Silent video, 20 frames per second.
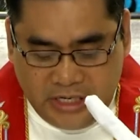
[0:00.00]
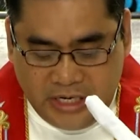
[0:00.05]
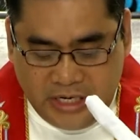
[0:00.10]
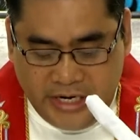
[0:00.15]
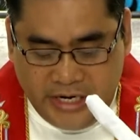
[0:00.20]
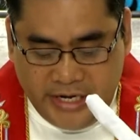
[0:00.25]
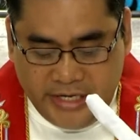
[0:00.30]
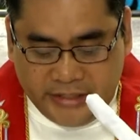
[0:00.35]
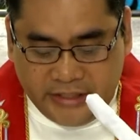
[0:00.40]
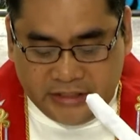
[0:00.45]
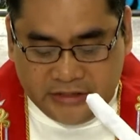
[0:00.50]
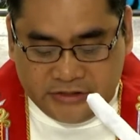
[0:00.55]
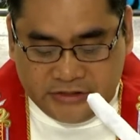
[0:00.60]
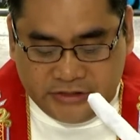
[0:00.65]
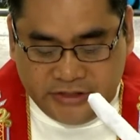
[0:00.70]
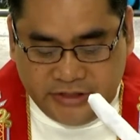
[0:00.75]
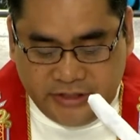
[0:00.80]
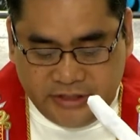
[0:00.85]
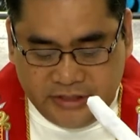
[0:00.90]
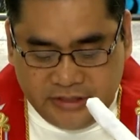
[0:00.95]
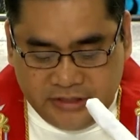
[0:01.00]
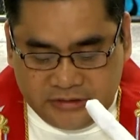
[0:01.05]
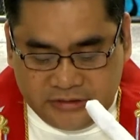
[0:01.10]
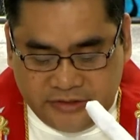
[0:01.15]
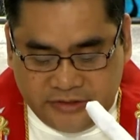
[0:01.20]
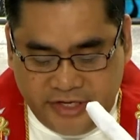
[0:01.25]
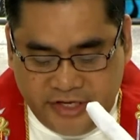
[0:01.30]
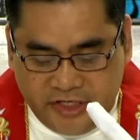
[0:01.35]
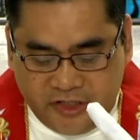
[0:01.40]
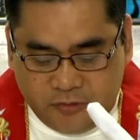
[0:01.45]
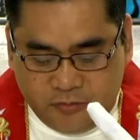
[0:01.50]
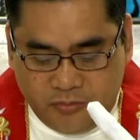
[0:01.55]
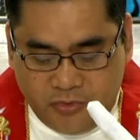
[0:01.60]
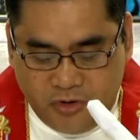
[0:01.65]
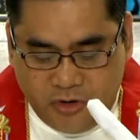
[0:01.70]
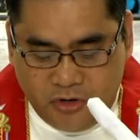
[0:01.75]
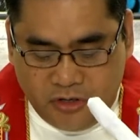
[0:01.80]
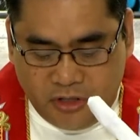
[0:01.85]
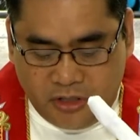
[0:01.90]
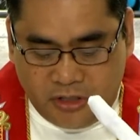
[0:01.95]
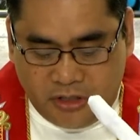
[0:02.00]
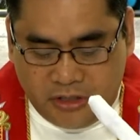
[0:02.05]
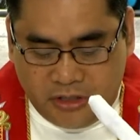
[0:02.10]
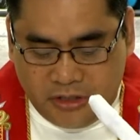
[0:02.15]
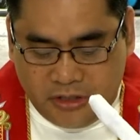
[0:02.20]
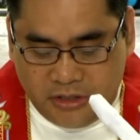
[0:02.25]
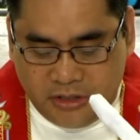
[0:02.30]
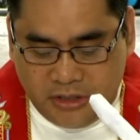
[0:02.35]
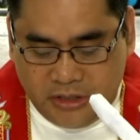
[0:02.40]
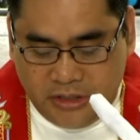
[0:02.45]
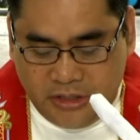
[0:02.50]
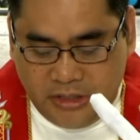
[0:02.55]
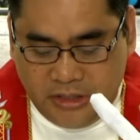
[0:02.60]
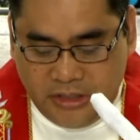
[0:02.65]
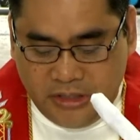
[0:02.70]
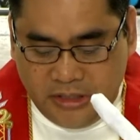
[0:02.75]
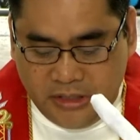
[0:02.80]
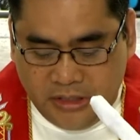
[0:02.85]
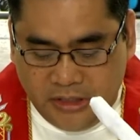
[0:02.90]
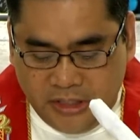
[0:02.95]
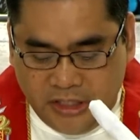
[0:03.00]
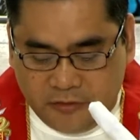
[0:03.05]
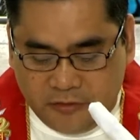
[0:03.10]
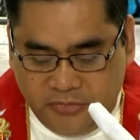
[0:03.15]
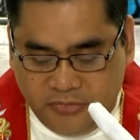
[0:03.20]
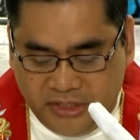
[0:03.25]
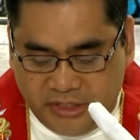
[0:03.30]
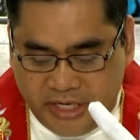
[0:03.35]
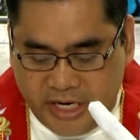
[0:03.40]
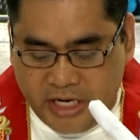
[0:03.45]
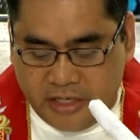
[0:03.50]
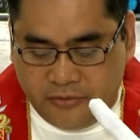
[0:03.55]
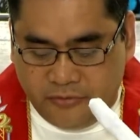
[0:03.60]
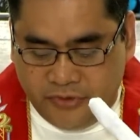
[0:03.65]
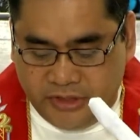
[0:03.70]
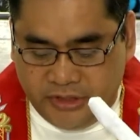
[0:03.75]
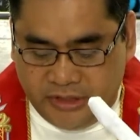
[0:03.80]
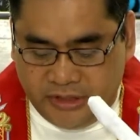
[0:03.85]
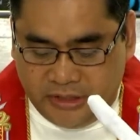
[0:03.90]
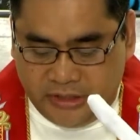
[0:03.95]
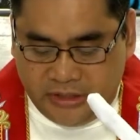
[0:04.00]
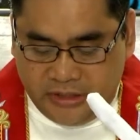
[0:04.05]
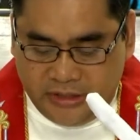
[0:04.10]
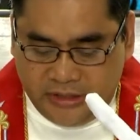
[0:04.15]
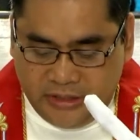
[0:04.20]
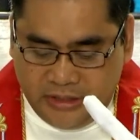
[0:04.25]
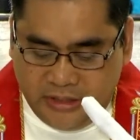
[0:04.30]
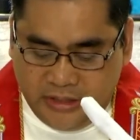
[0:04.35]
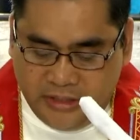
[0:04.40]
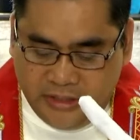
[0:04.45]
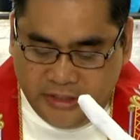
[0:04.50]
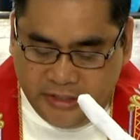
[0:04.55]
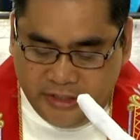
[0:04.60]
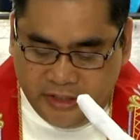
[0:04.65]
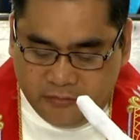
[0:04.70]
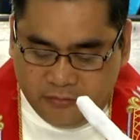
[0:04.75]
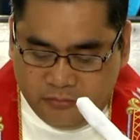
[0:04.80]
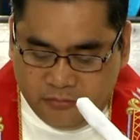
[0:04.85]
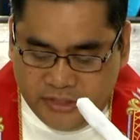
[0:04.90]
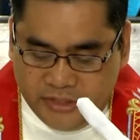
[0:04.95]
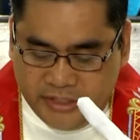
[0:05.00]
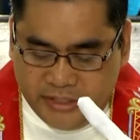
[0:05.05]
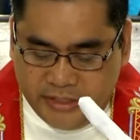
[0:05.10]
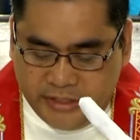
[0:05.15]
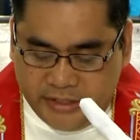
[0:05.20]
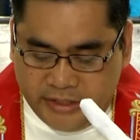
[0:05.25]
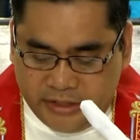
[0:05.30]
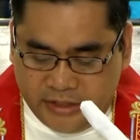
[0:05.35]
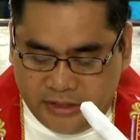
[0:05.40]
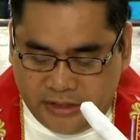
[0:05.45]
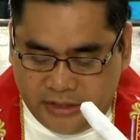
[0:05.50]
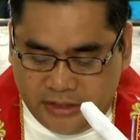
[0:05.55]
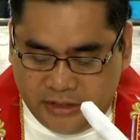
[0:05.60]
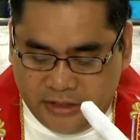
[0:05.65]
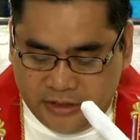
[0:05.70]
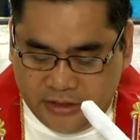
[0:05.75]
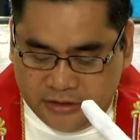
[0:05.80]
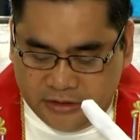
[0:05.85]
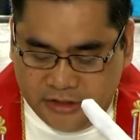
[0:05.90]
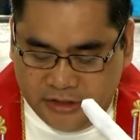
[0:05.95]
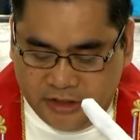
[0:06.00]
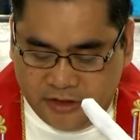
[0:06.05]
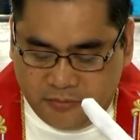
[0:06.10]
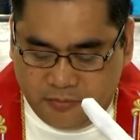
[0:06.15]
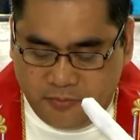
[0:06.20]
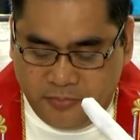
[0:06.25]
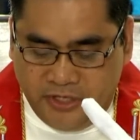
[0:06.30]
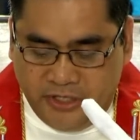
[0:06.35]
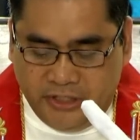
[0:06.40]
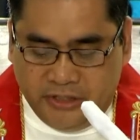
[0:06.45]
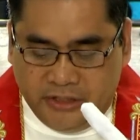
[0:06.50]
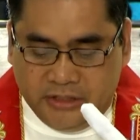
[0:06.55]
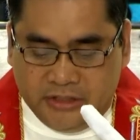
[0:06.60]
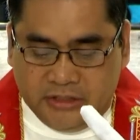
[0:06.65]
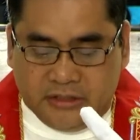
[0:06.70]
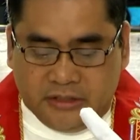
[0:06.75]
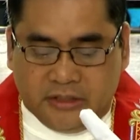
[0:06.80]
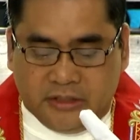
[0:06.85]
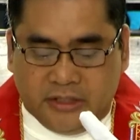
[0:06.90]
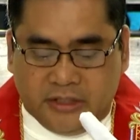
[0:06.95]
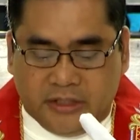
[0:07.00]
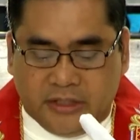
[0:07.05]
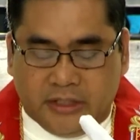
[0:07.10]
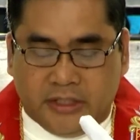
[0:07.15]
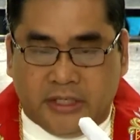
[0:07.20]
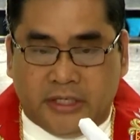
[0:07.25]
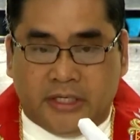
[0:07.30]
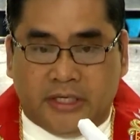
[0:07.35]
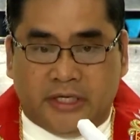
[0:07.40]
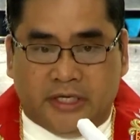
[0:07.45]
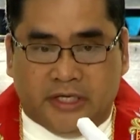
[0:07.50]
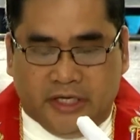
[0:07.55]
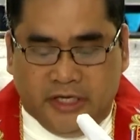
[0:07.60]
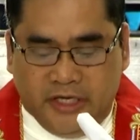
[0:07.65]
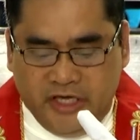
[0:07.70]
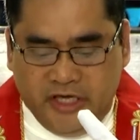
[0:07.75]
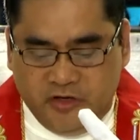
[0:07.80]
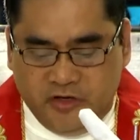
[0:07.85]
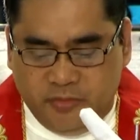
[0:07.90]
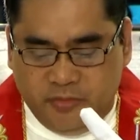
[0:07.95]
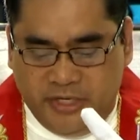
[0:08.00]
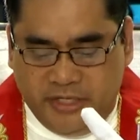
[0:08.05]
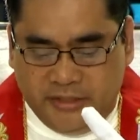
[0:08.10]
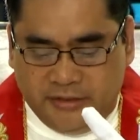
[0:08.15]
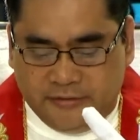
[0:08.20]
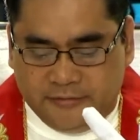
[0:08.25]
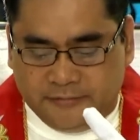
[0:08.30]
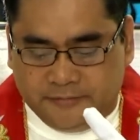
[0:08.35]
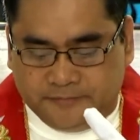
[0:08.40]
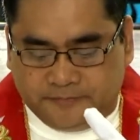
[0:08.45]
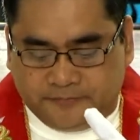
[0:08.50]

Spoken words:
I can still take more. Let me carry and bear their pain. Amen.